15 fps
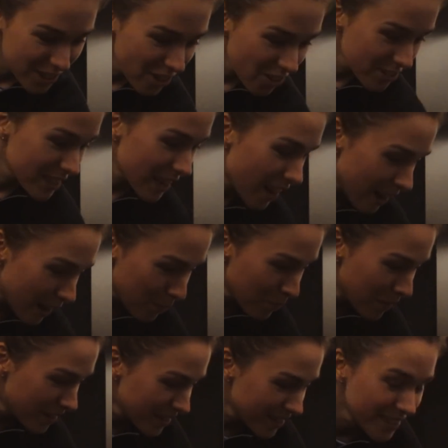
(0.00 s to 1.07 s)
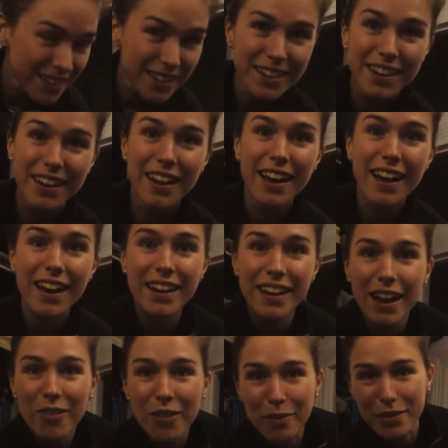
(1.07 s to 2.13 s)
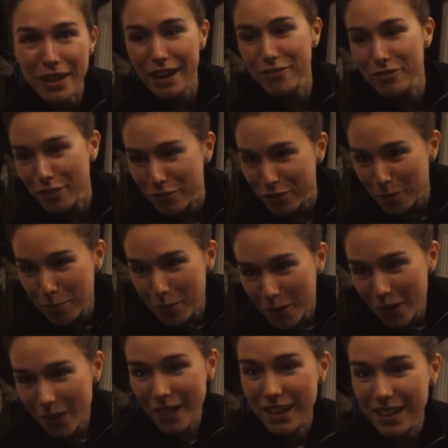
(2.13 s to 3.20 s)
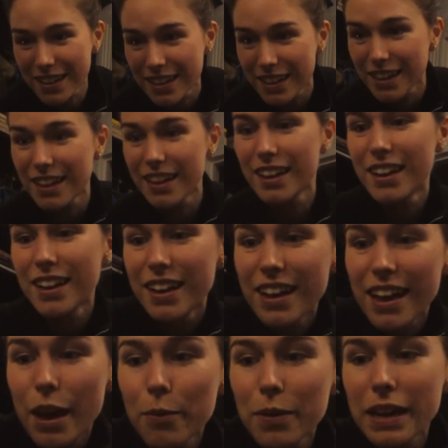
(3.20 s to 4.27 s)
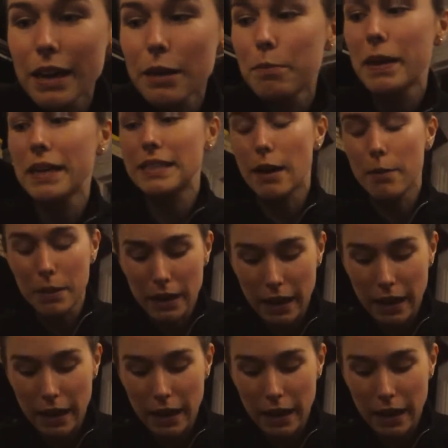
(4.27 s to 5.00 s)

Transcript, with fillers: a long time, and now I'm late for football, and we're getting picked up in